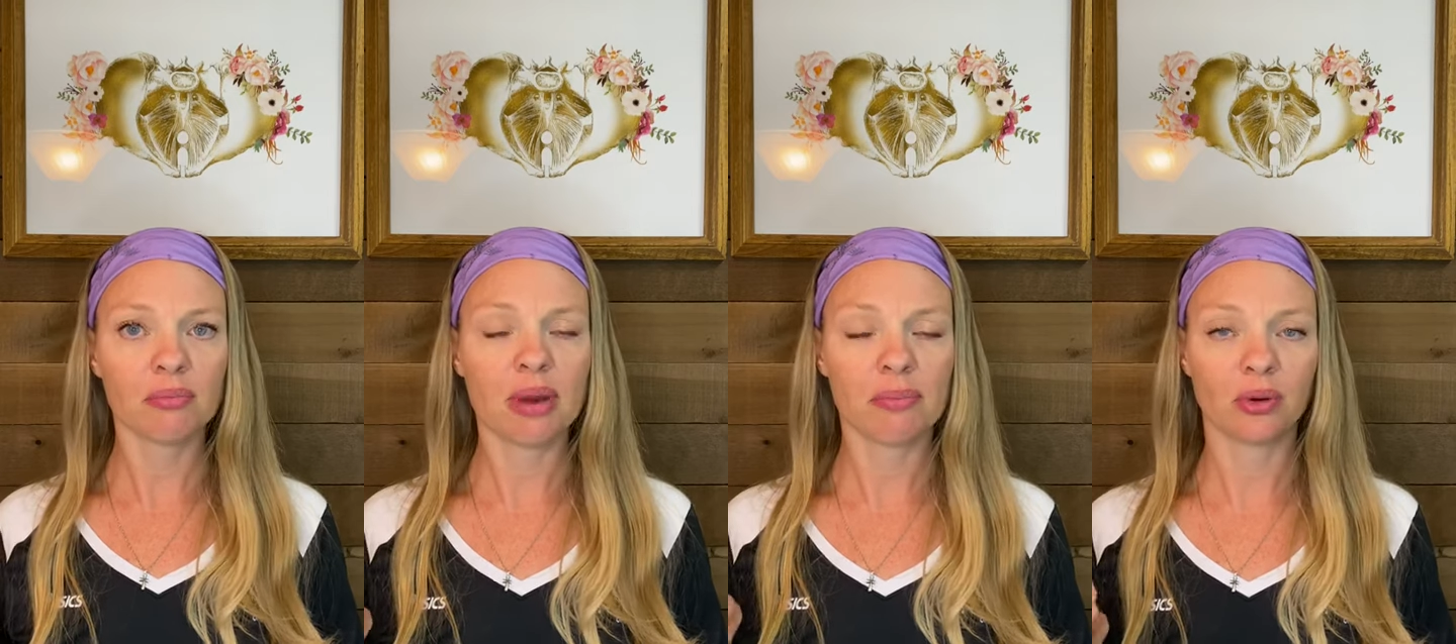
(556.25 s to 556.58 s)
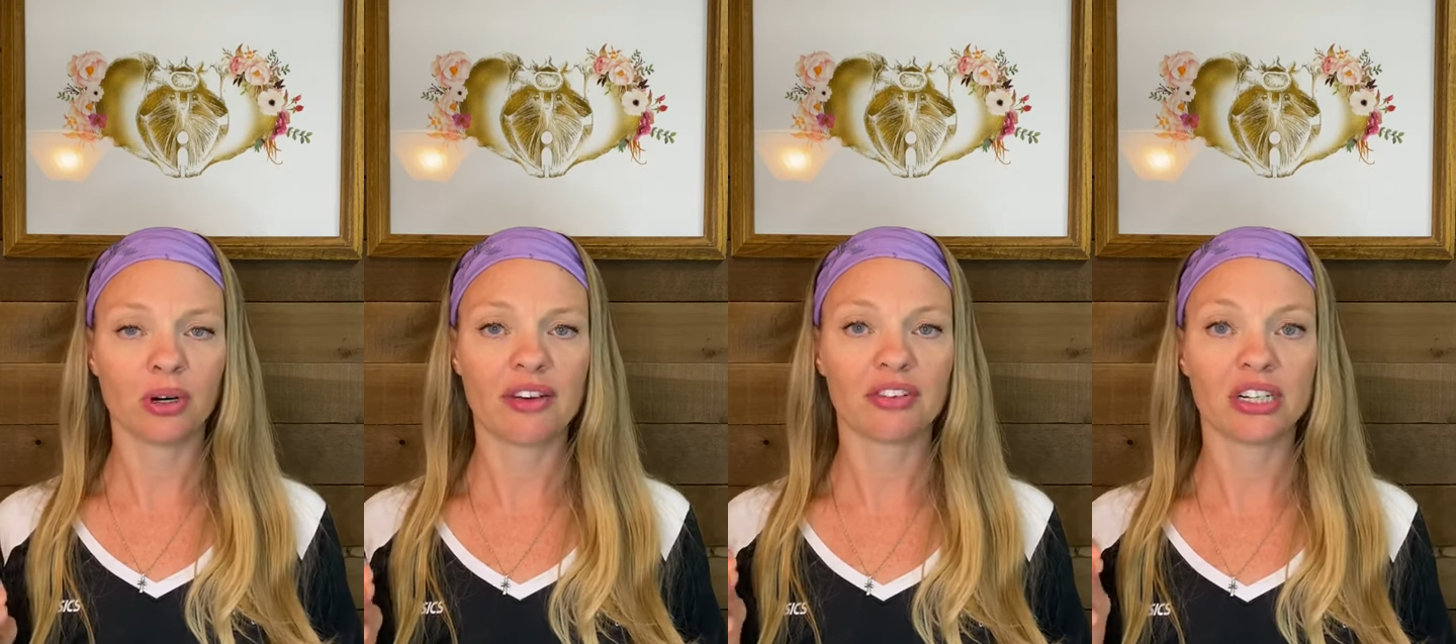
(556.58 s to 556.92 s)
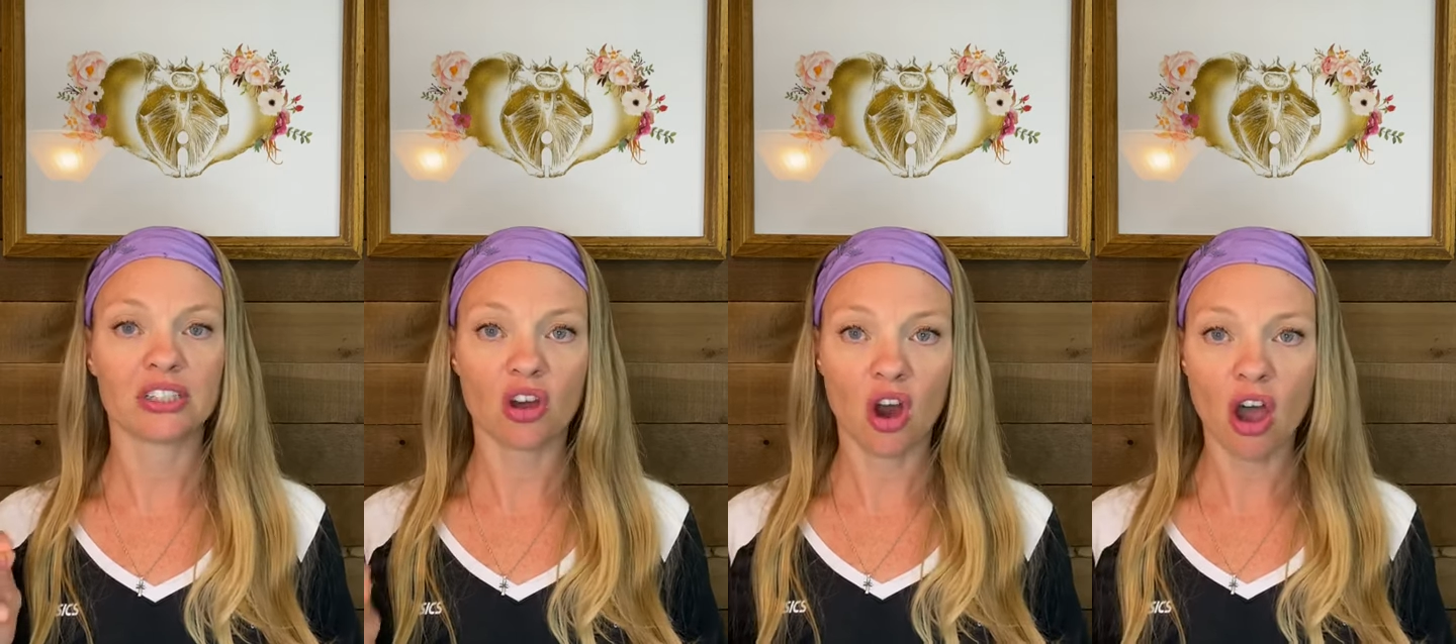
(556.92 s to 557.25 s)
Remember, whenever
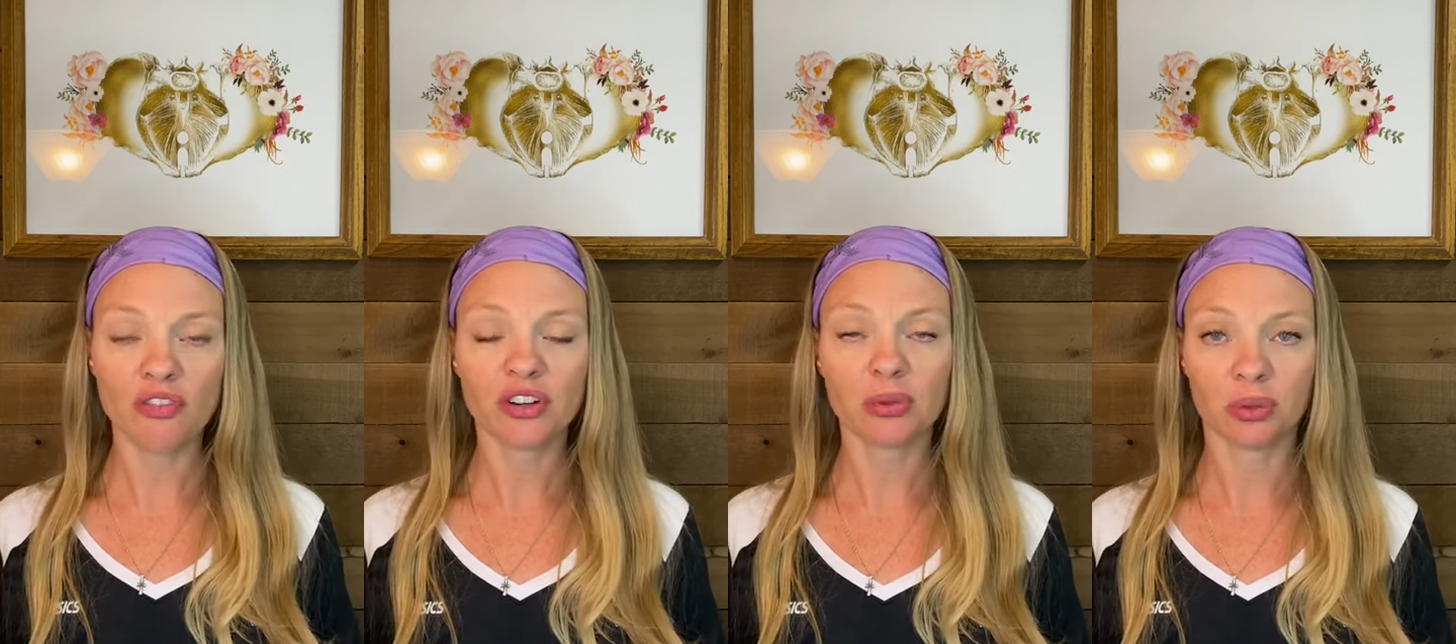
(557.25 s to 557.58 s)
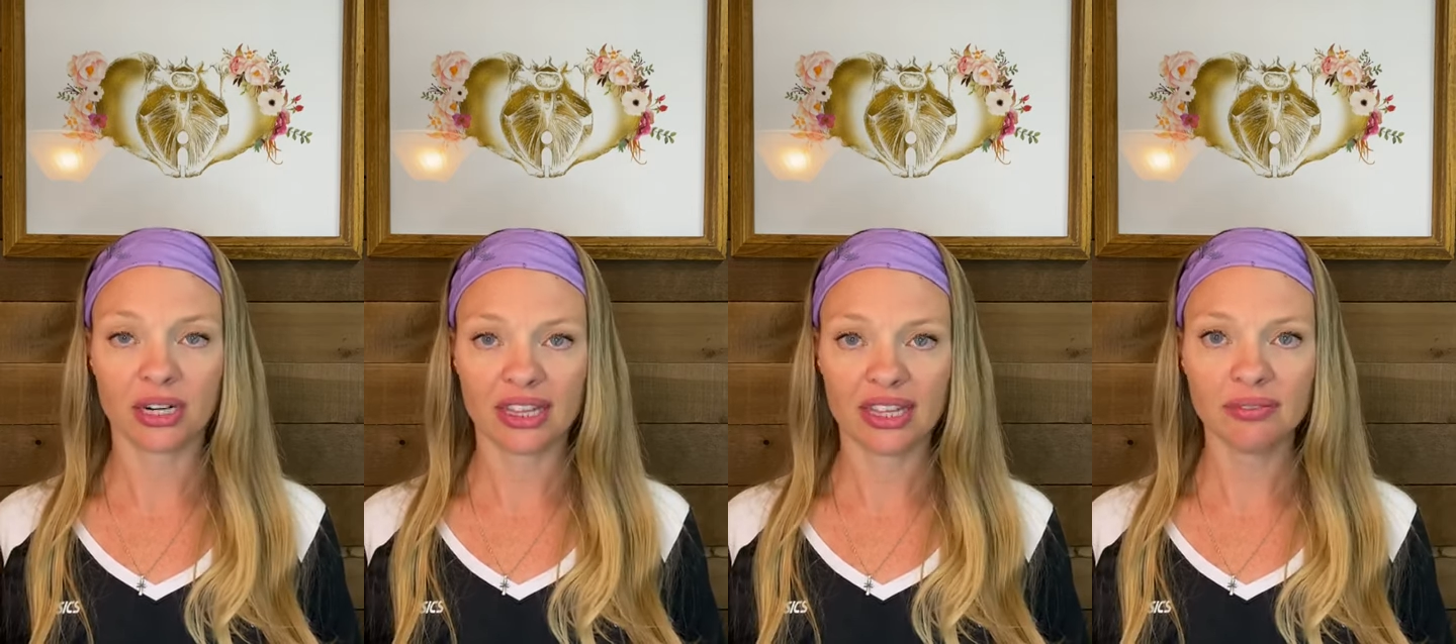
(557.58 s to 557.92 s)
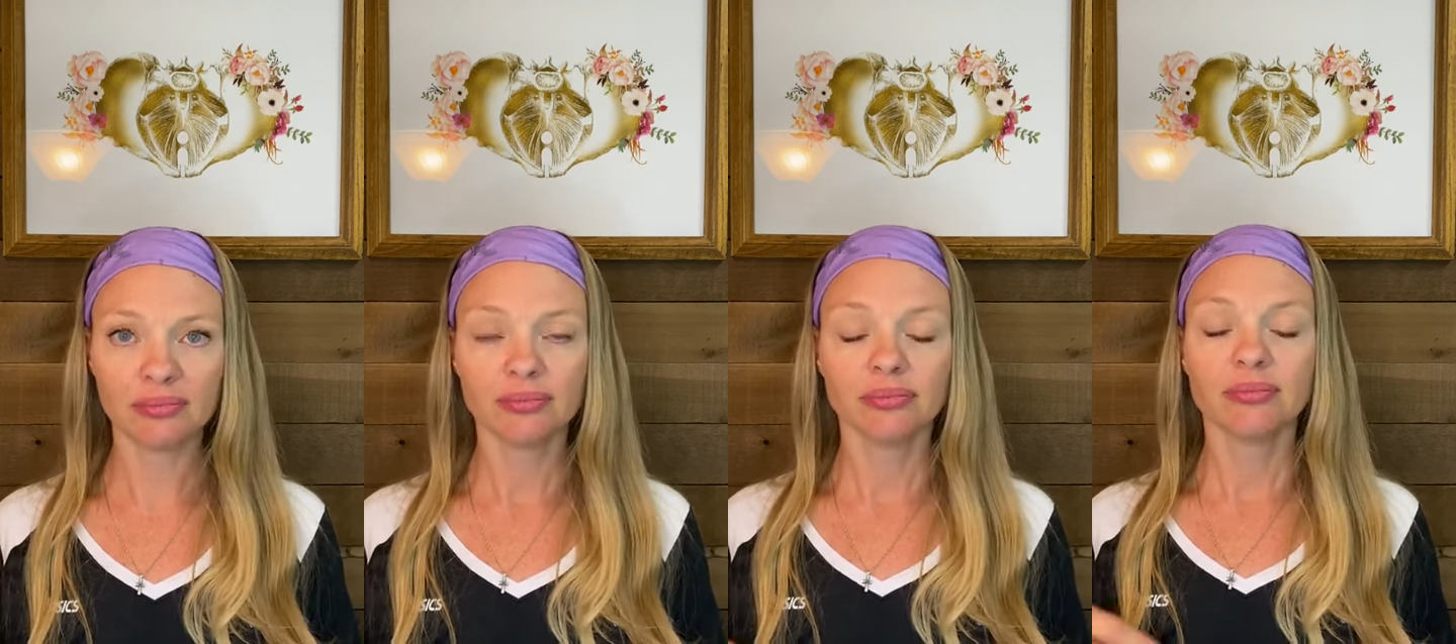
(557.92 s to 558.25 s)
it's off, you're breathing